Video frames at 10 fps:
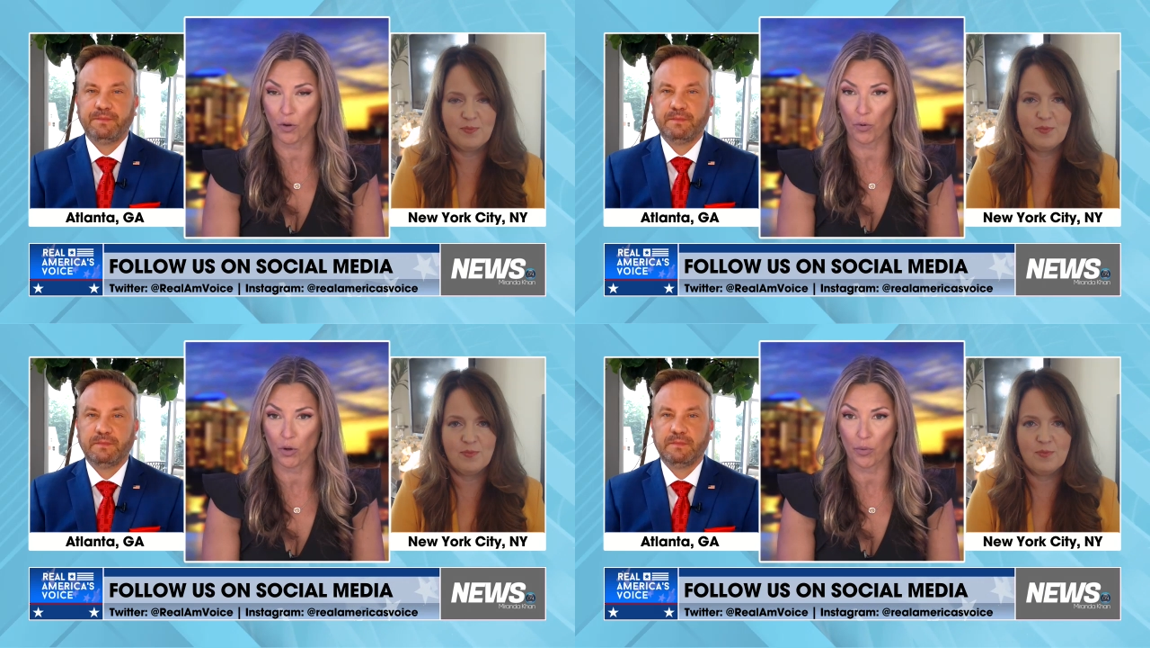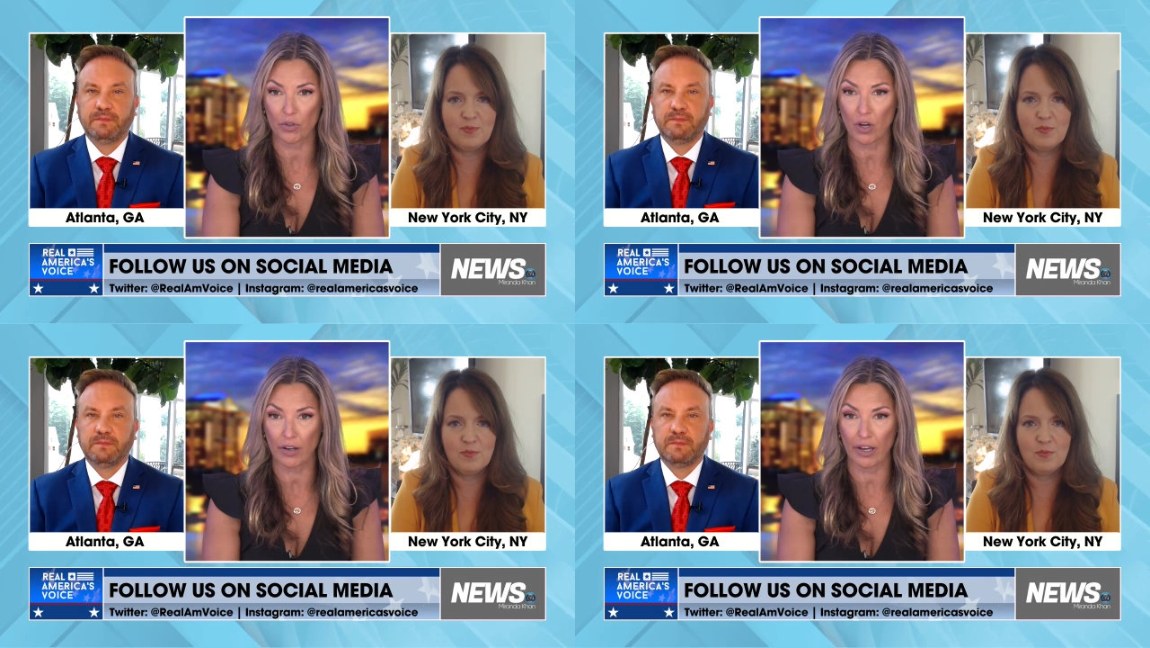Speaker 1: You you
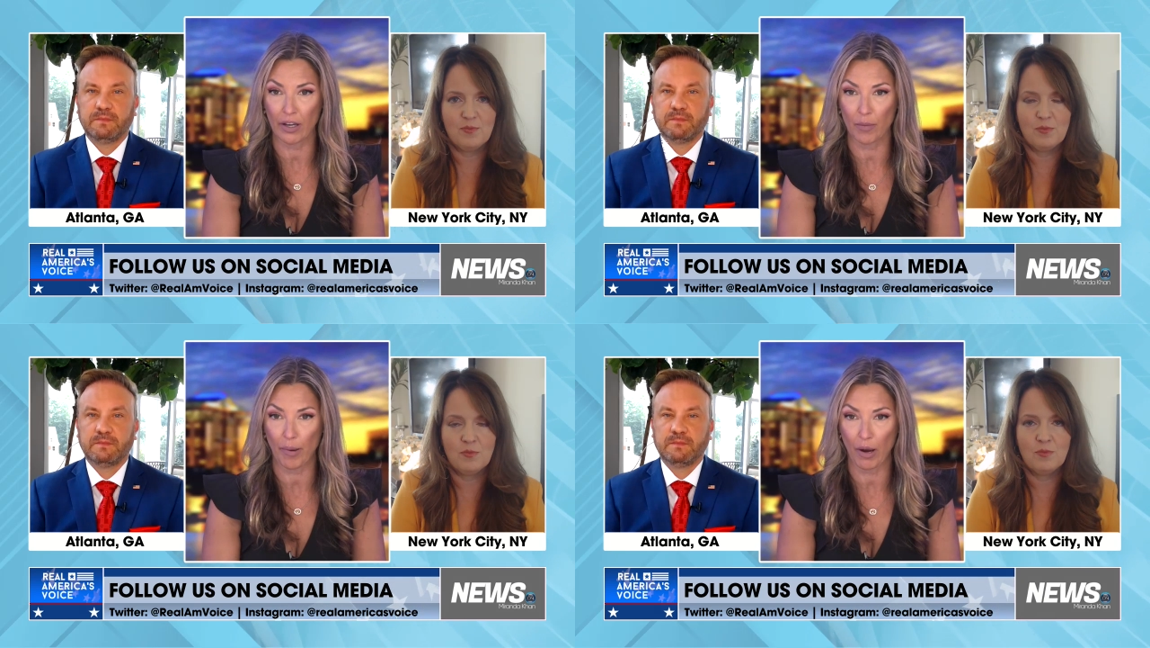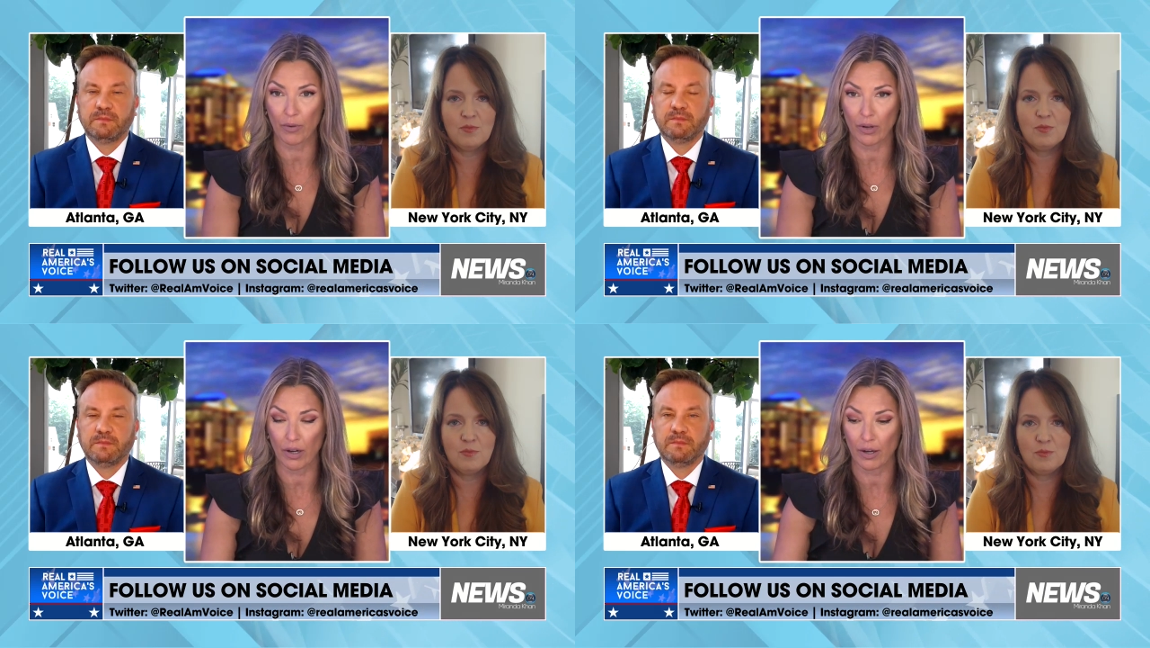were talking
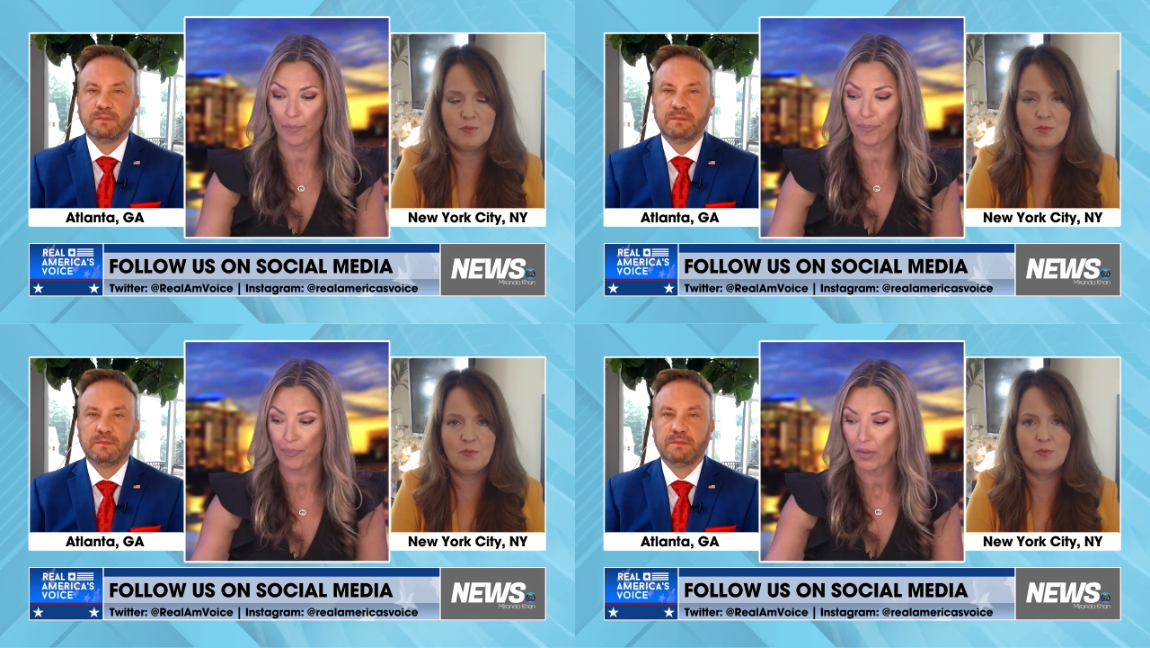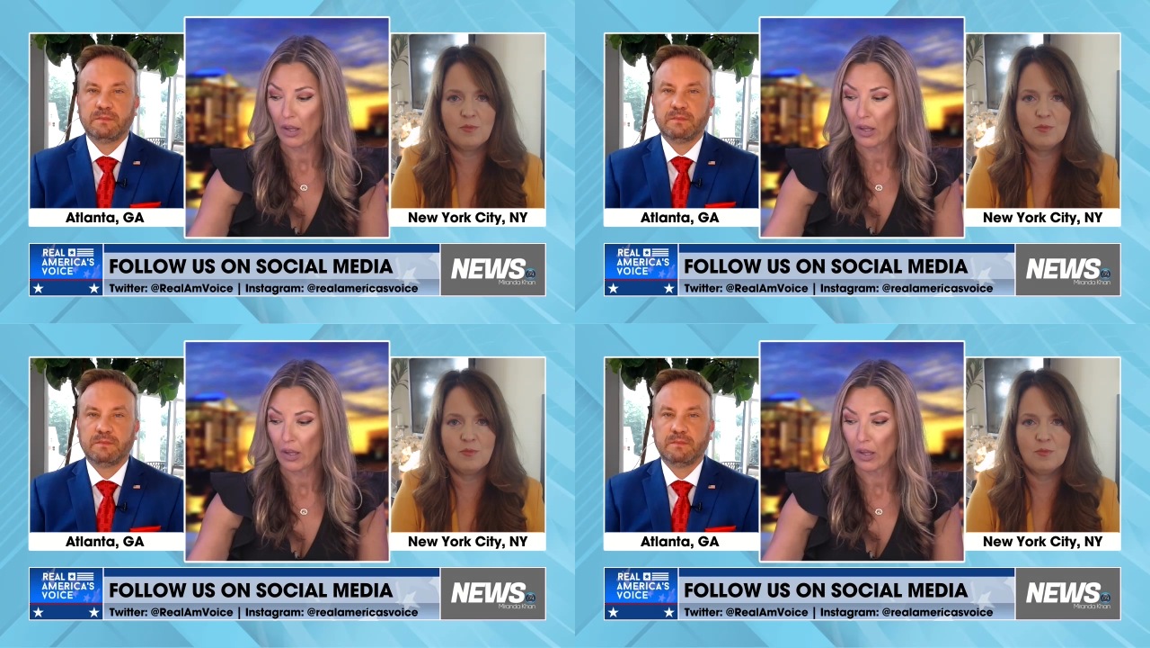about. Um,